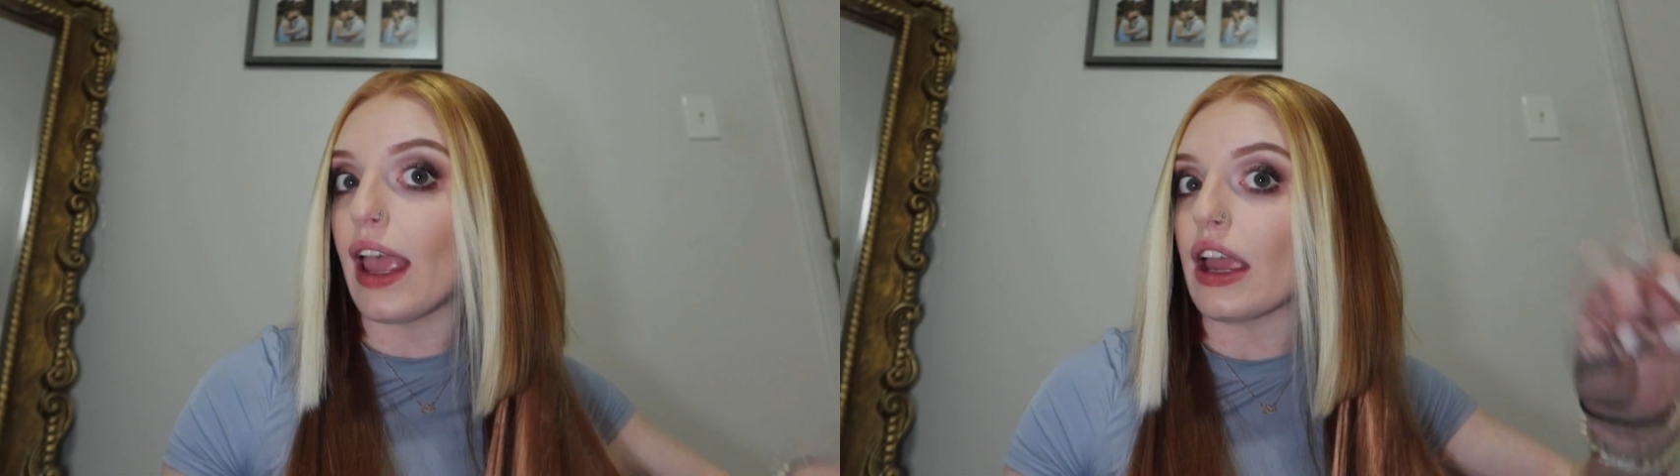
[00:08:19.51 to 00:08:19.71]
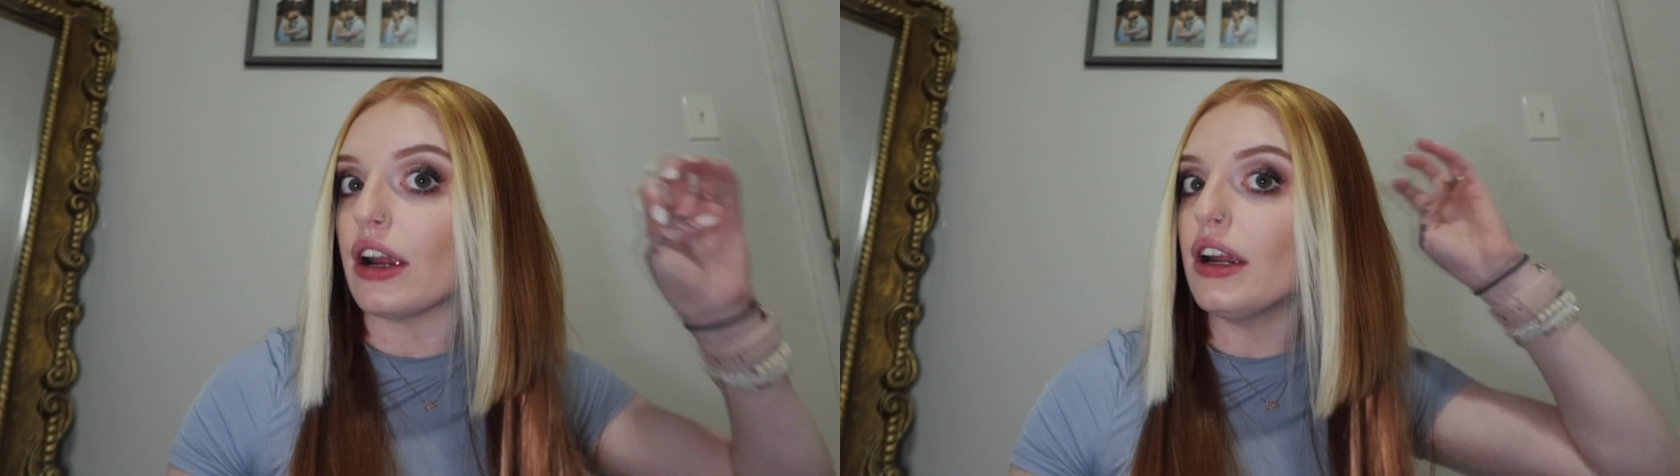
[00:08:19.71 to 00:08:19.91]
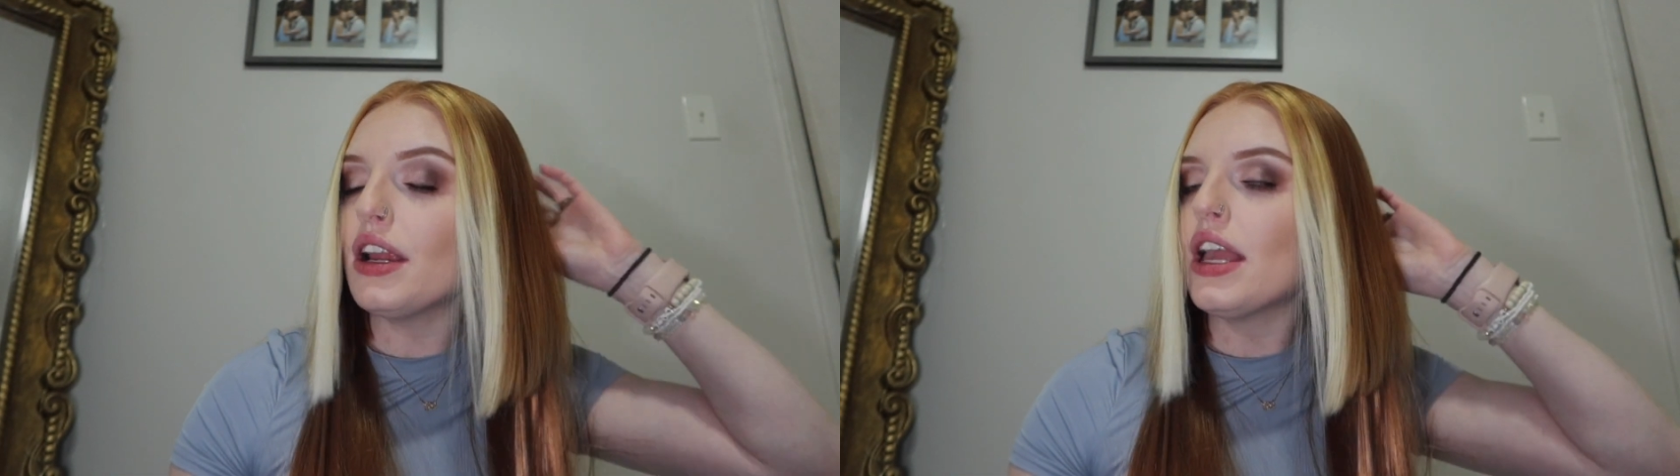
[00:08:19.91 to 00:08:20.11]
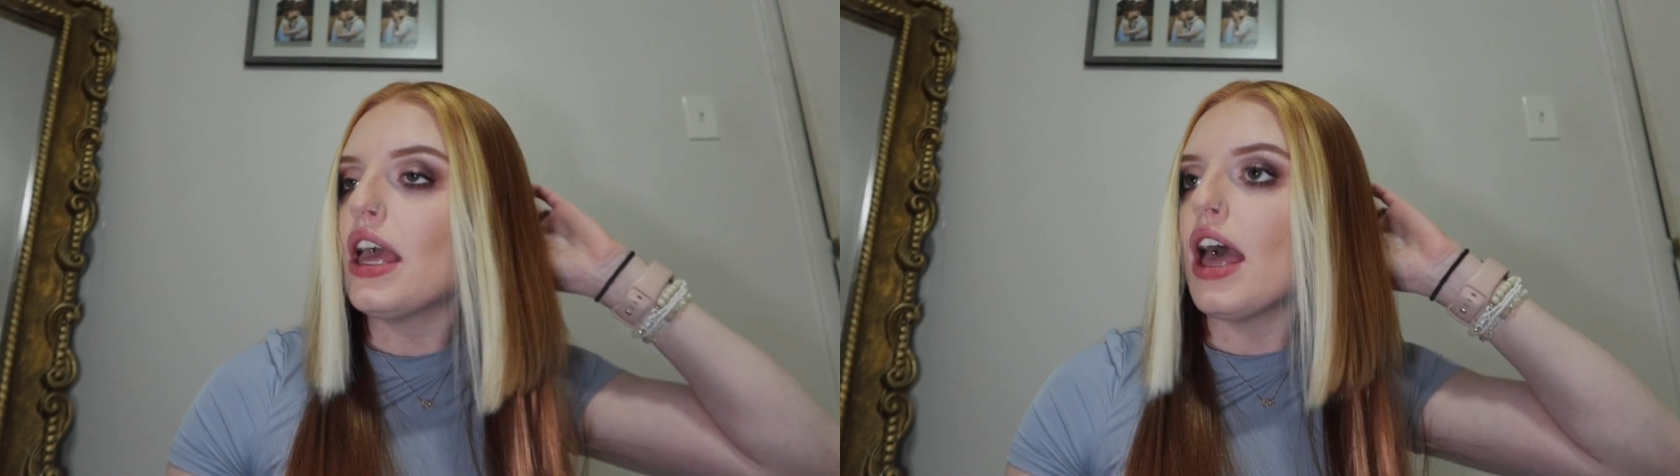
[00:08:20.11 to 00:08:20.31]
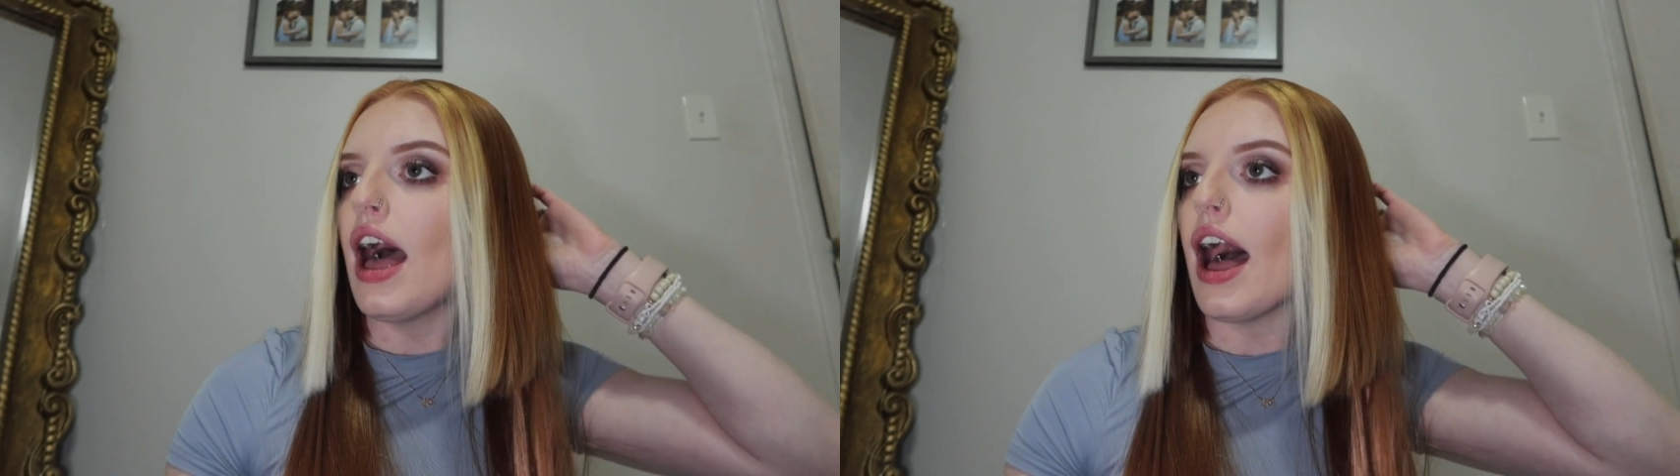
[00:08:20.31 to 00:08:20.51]
hair.
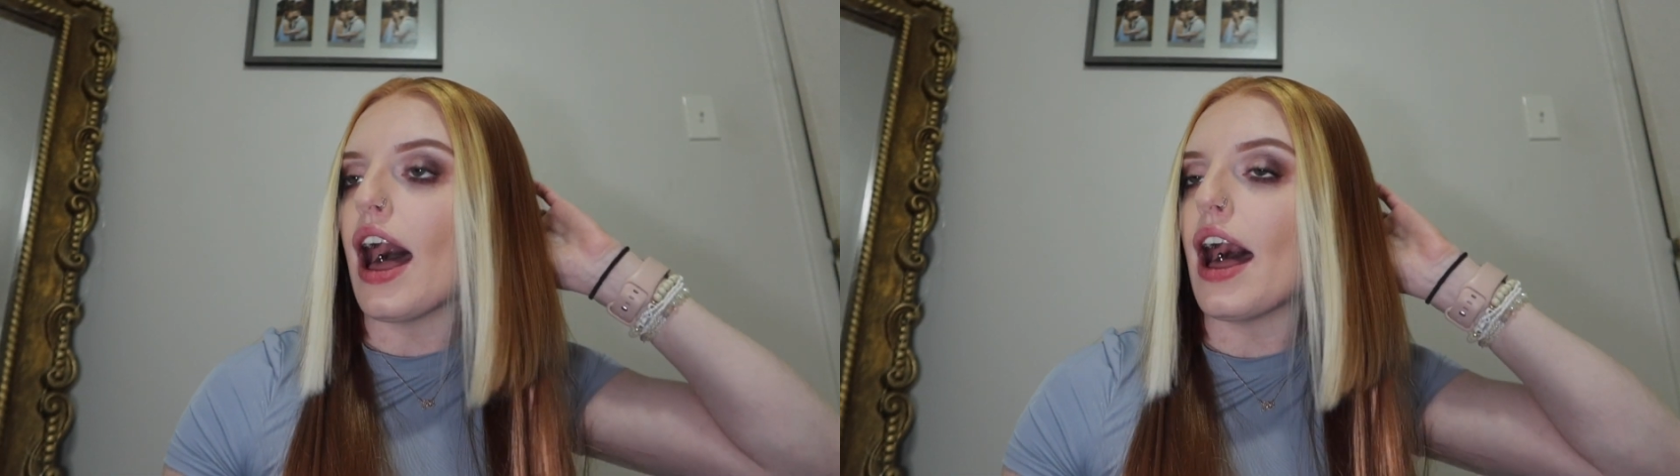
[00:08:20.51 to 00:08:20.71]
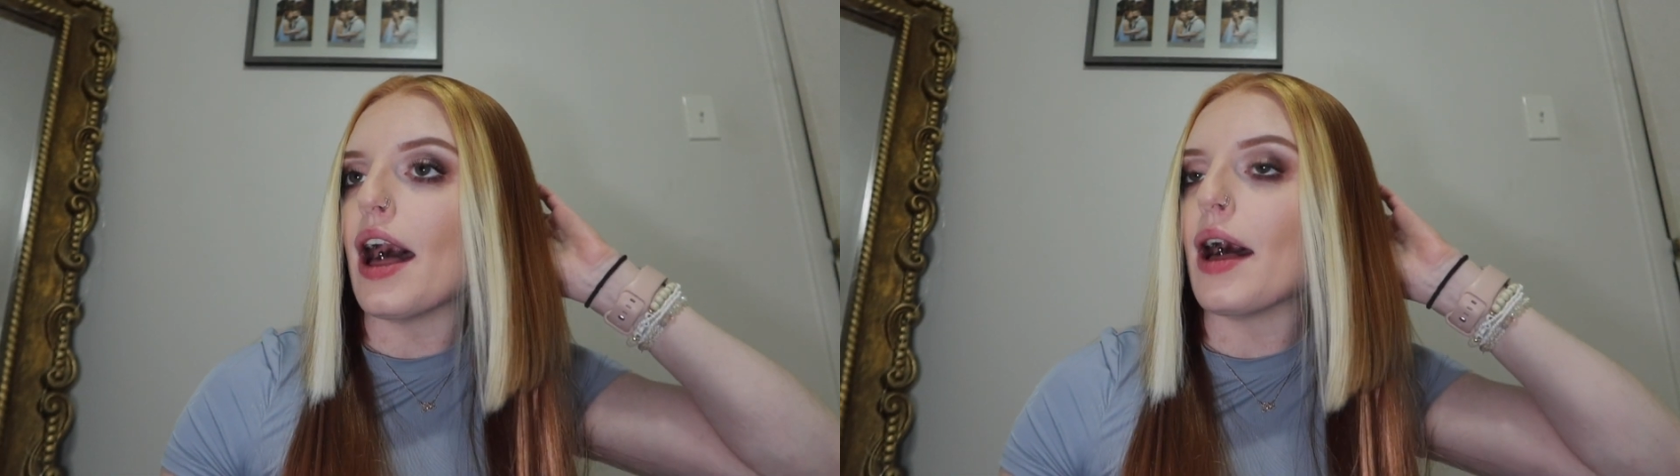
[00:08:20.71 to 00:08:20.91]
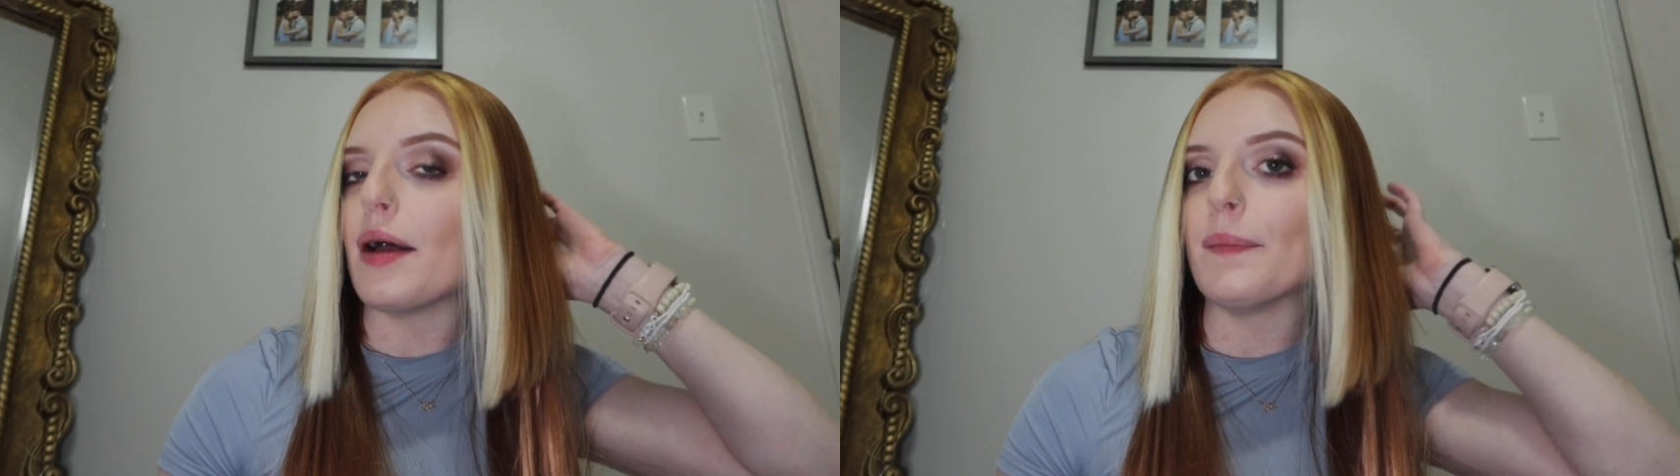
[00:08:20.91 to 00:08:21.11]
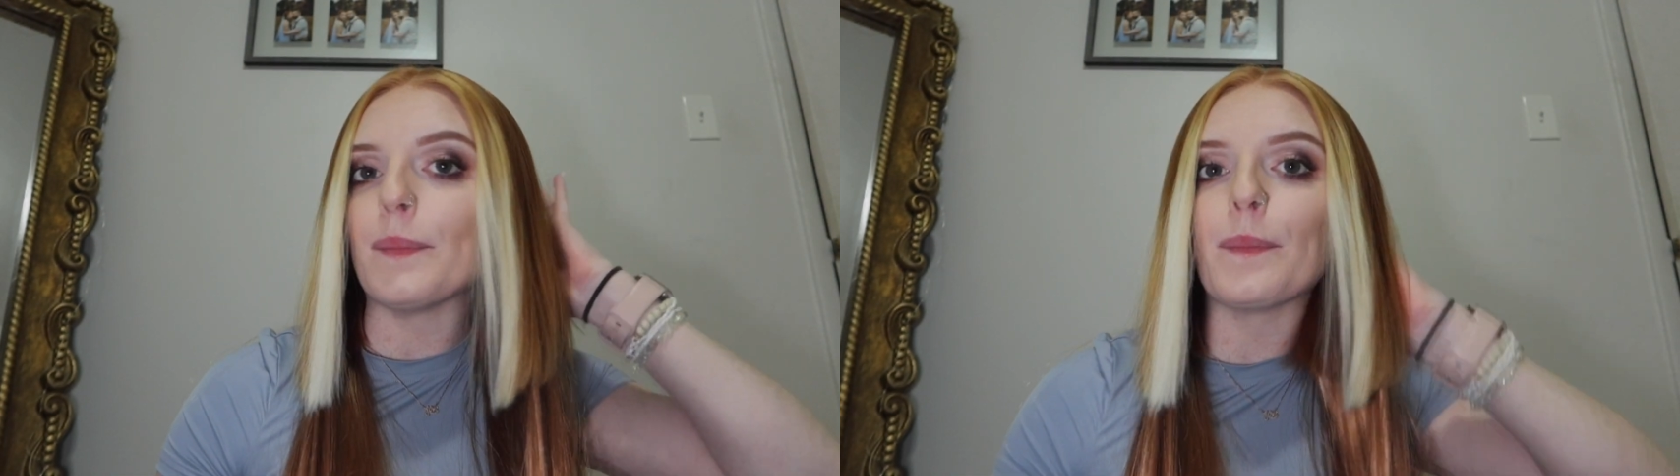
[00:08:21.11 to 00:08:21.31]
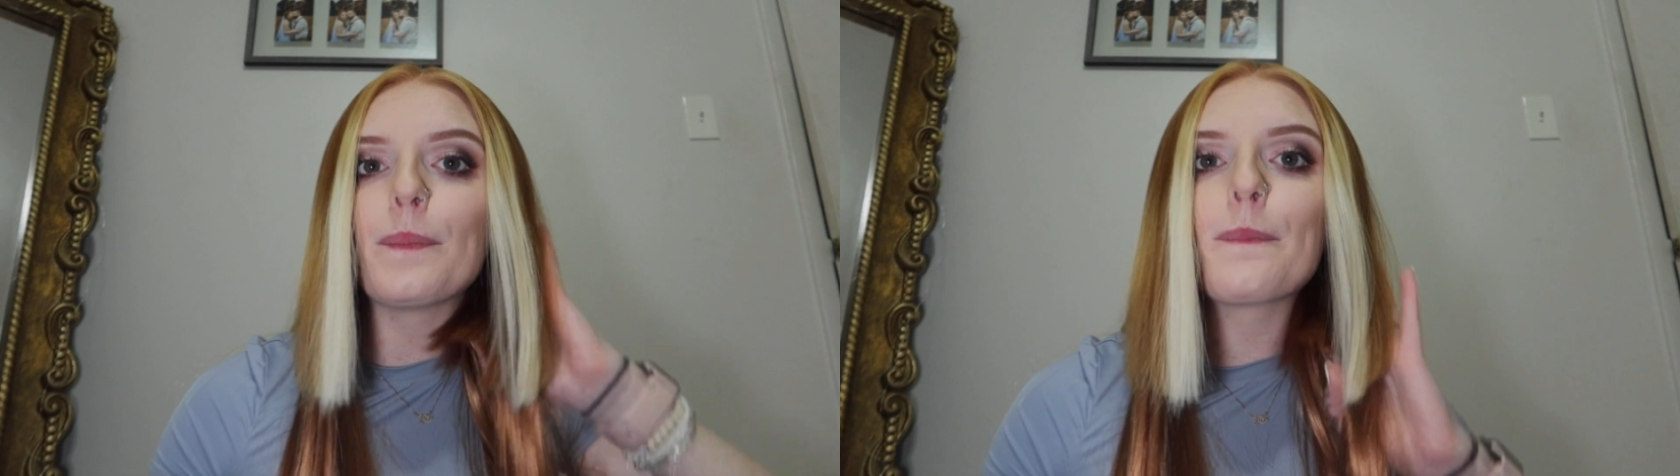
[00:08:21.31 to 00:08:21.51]

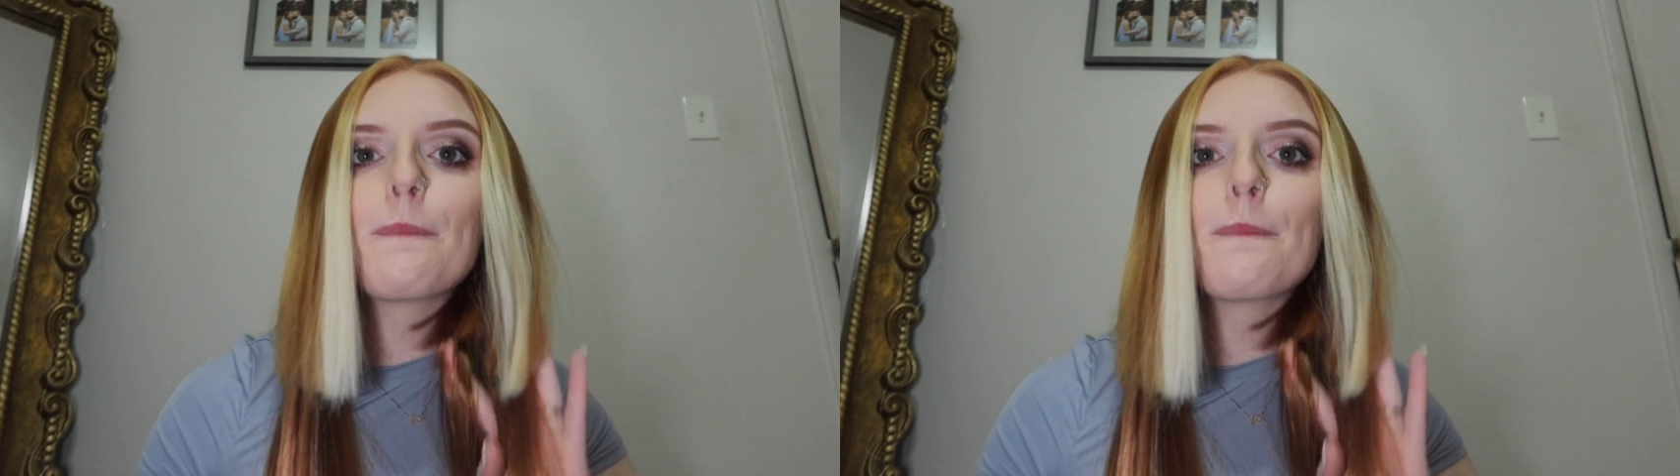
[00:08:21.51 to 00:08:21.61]
Um,